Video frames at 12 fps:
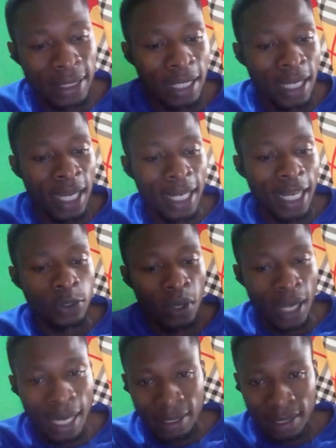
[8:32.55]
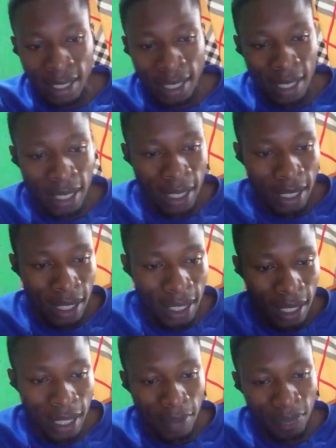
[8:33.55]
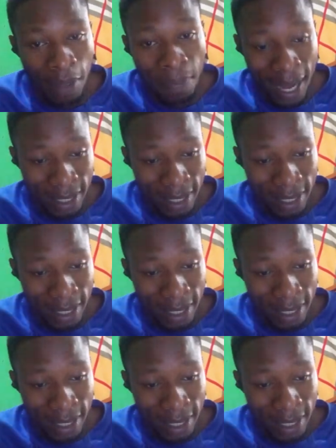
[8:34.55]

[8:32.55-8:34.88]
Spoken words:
let's look at the bus.